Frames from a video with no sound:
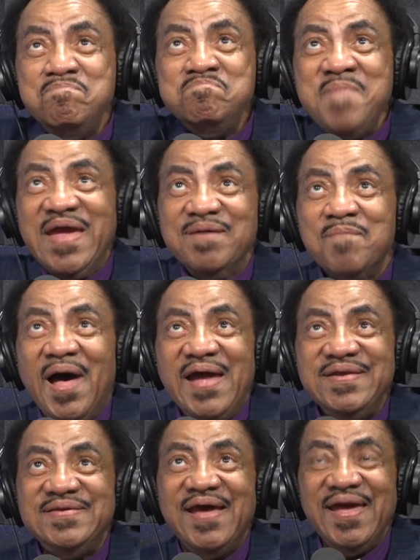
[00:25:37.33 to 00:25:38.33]
make my
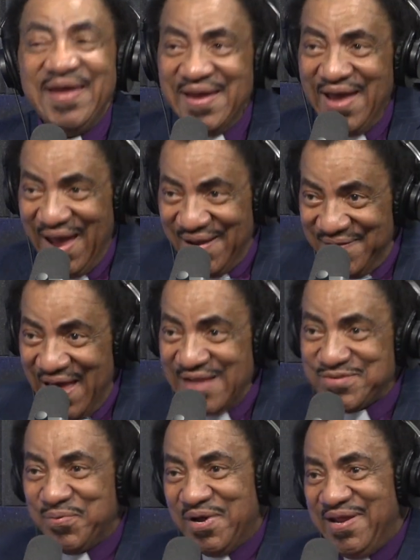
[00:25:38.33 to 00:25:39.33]
day. And
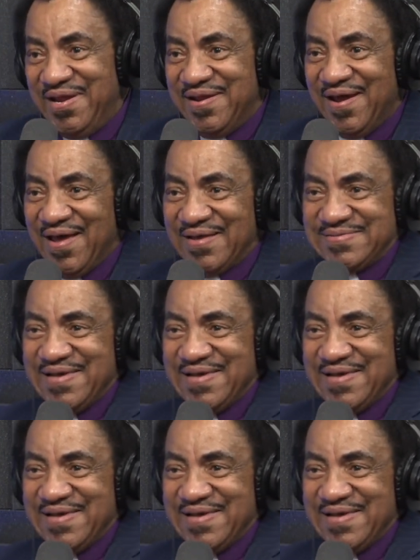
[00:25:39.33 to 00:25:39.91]
that's what he does.